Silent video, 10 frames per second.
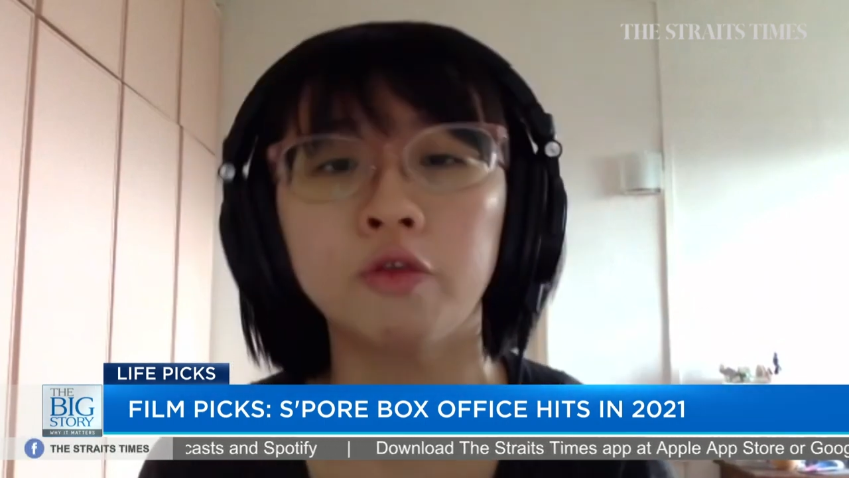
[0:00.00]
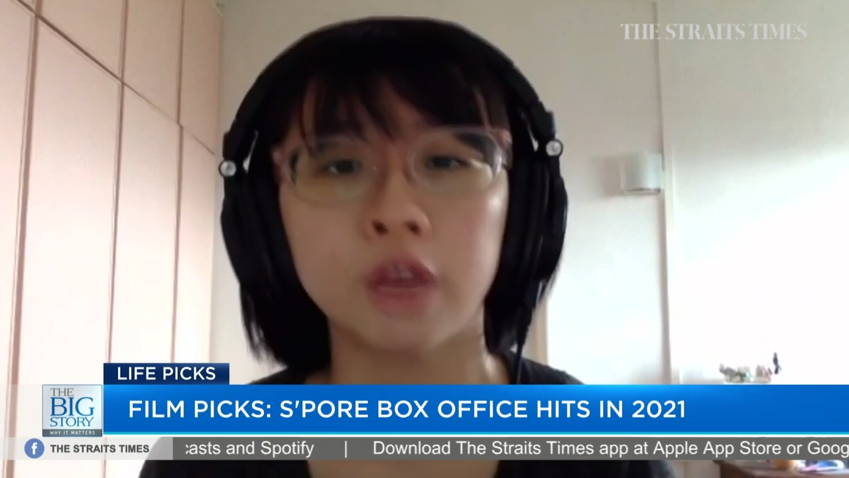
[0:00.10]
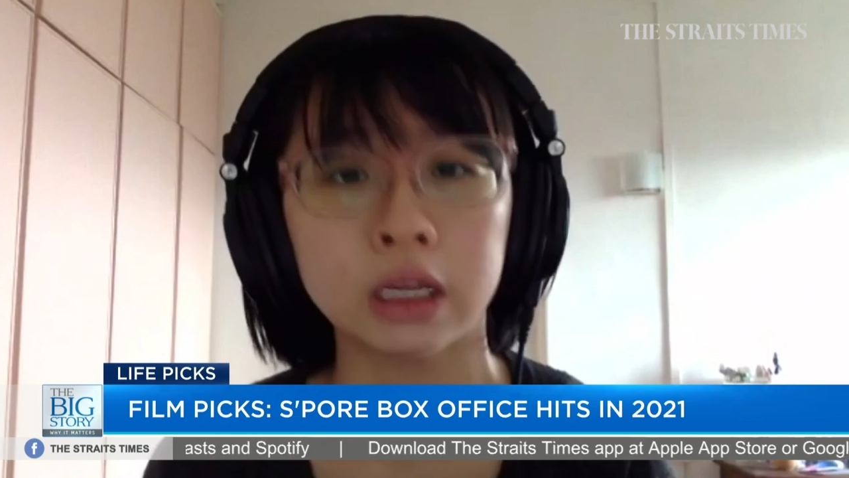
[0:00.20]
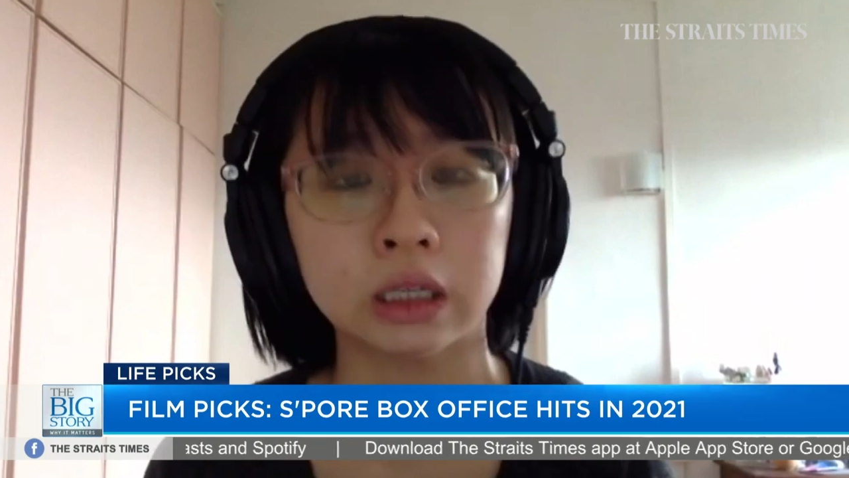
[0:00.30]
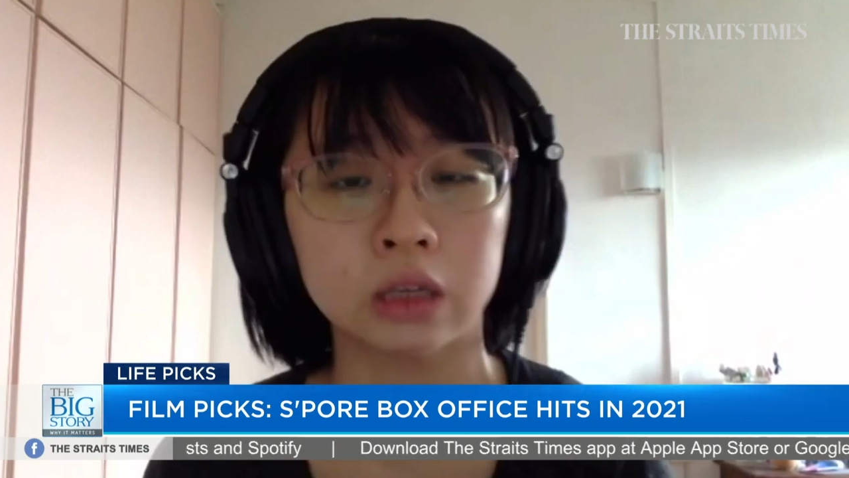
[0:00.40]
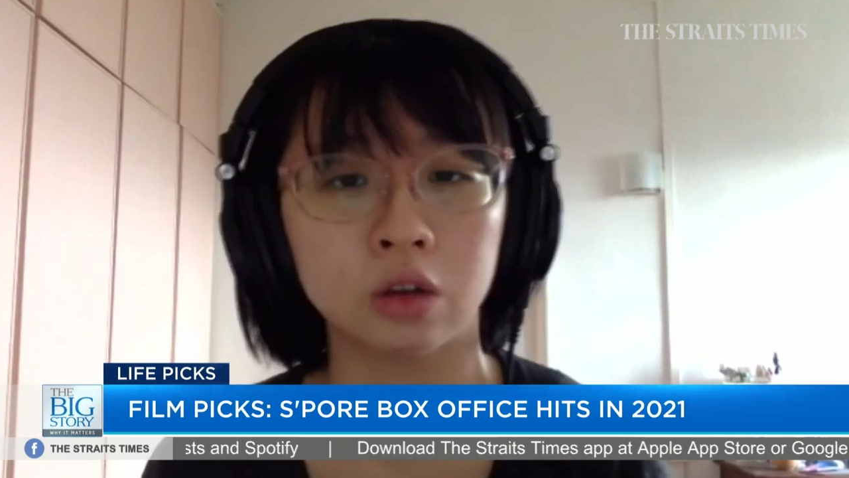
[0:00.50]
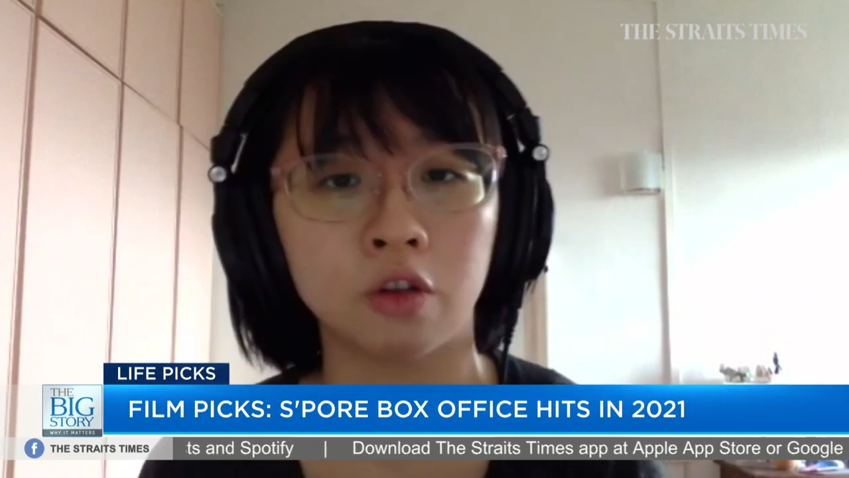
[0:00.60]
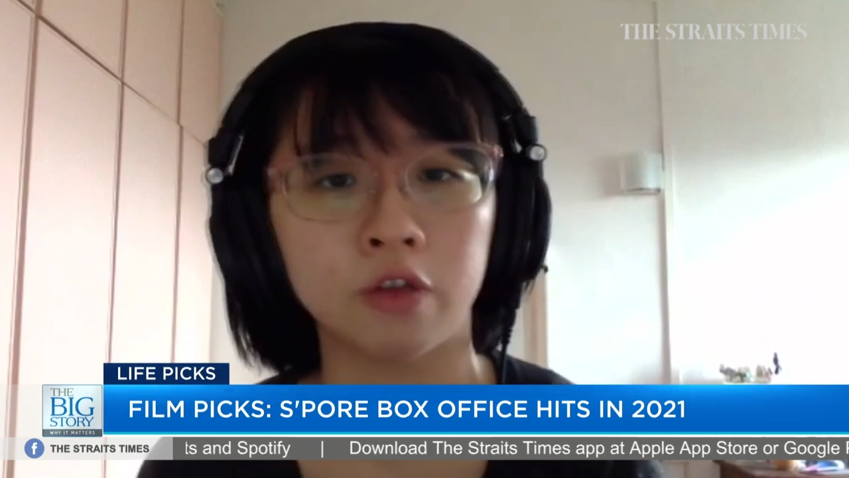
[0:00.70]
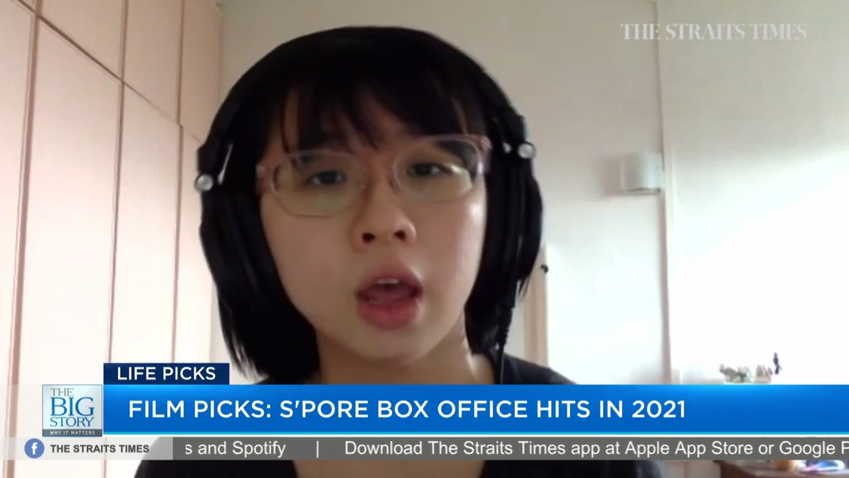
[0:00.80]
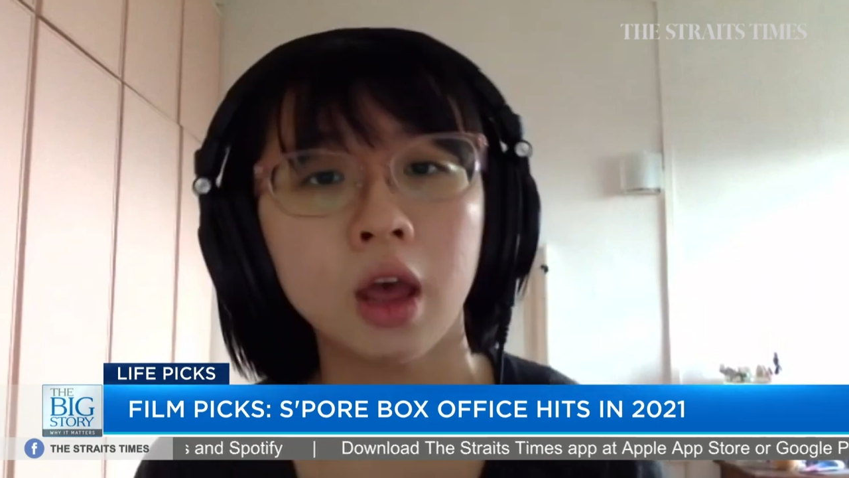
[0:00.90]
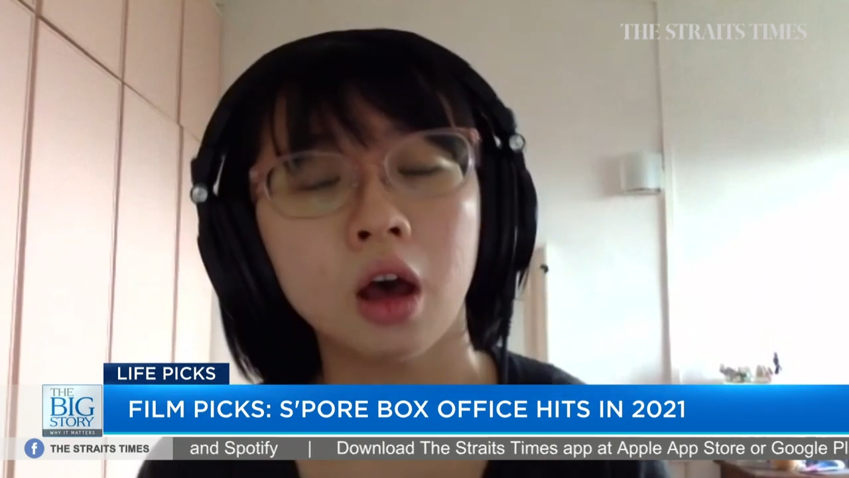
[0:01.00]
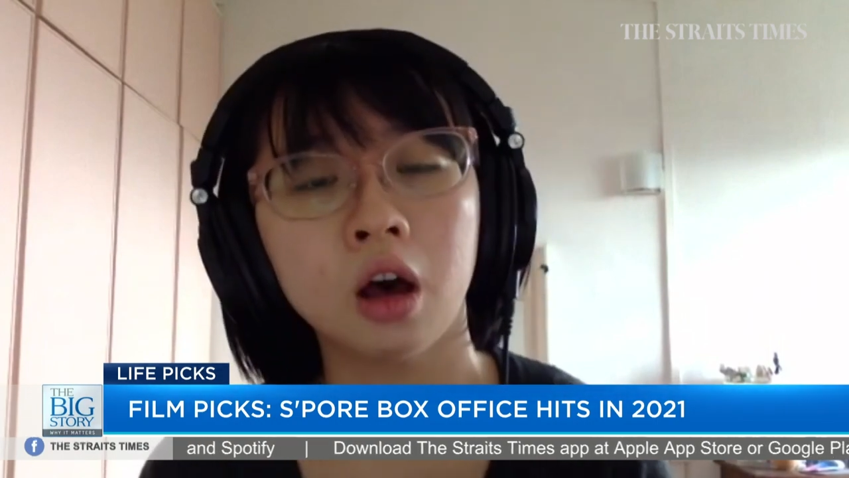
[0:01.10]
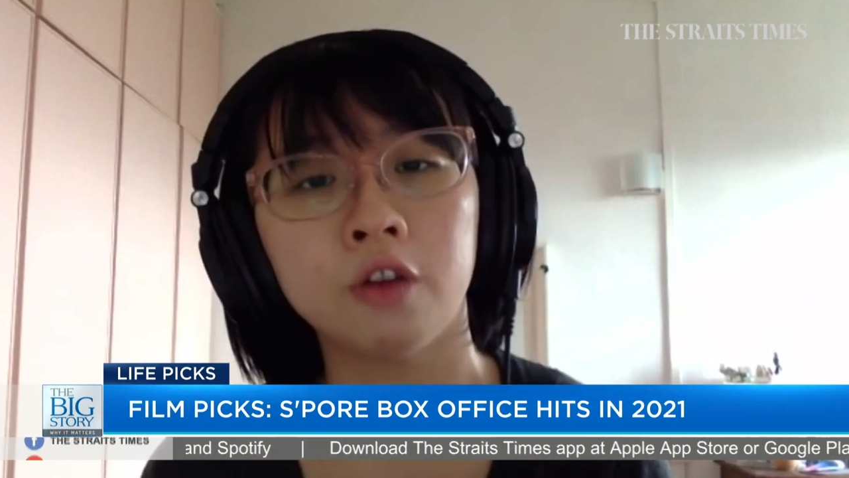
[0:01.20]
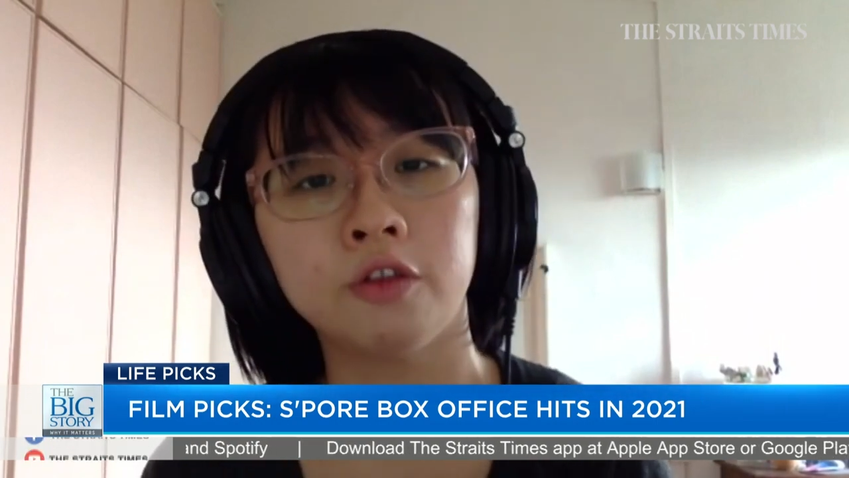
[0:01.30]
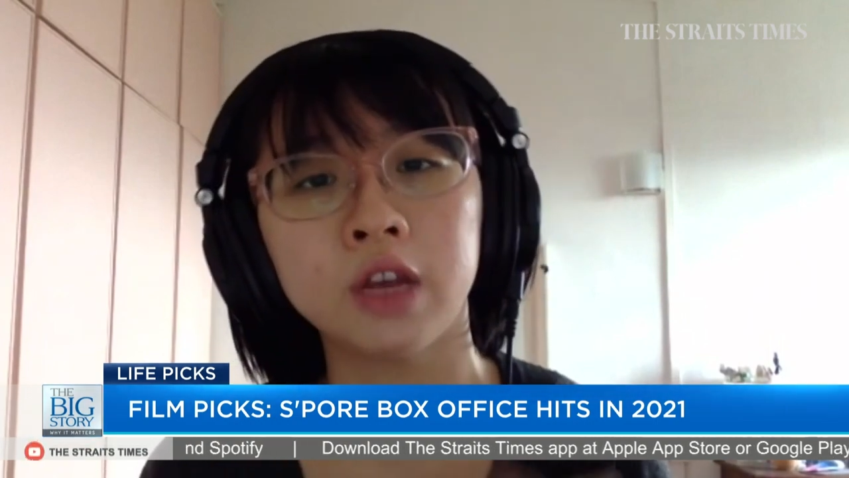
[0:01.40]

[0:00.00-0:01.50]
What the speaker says: phases of